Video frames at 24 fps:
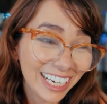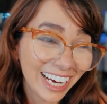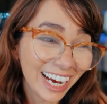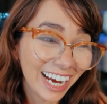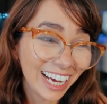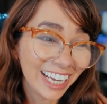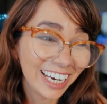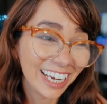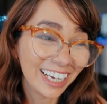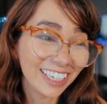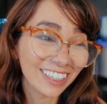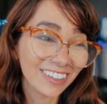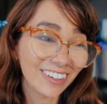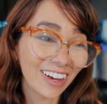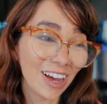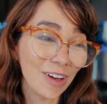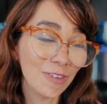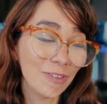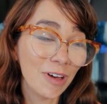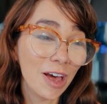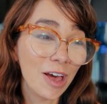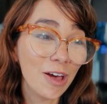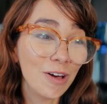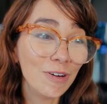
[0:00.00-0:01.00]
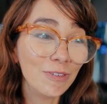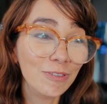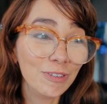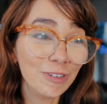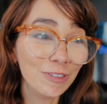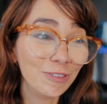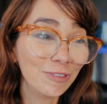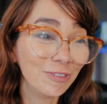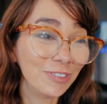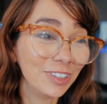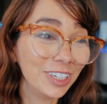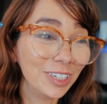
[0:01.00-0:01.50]
I like to have
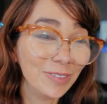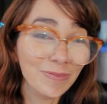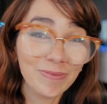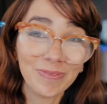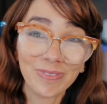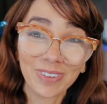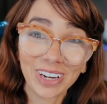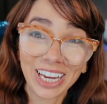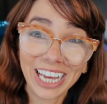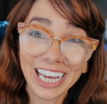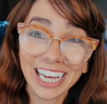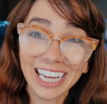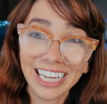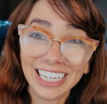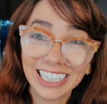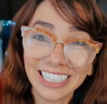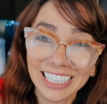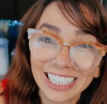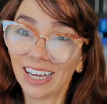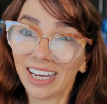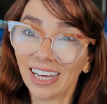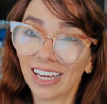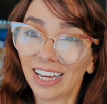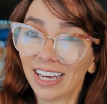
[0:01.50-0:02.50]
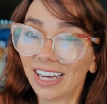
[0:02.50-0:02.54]
everything planned.